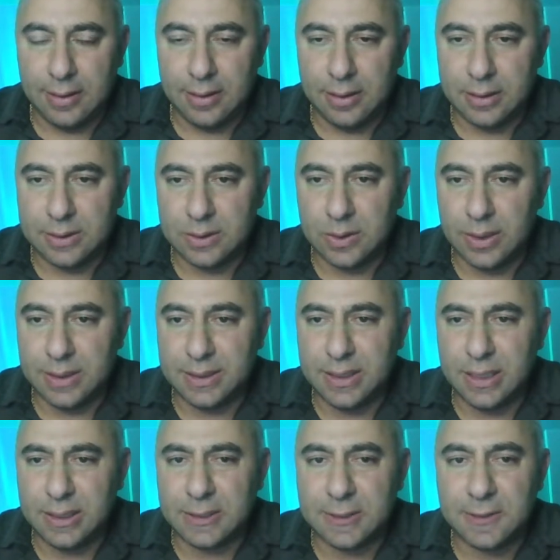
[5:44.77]
So
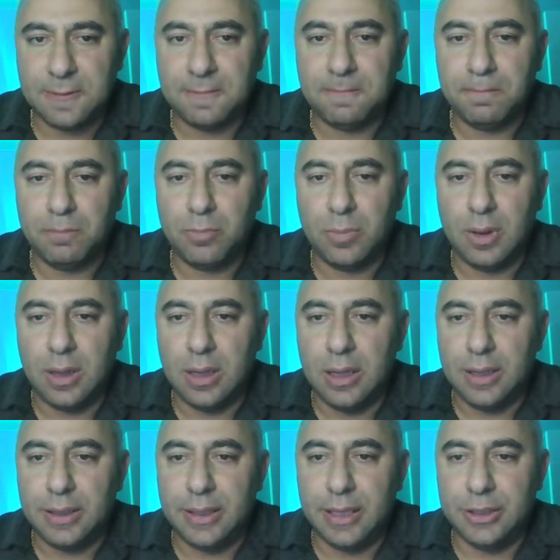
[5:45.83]
a6,
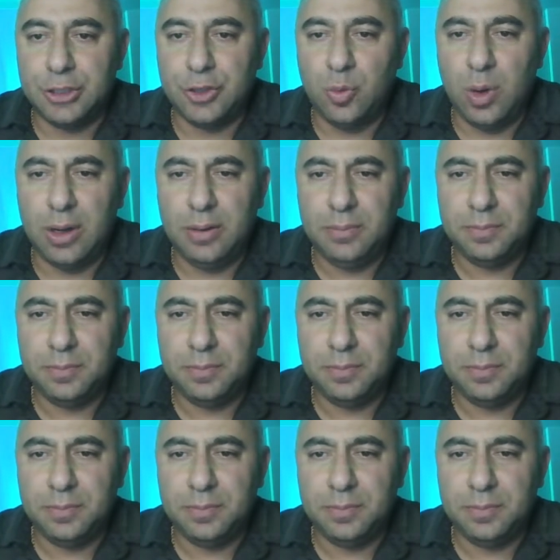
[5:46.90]
king g1,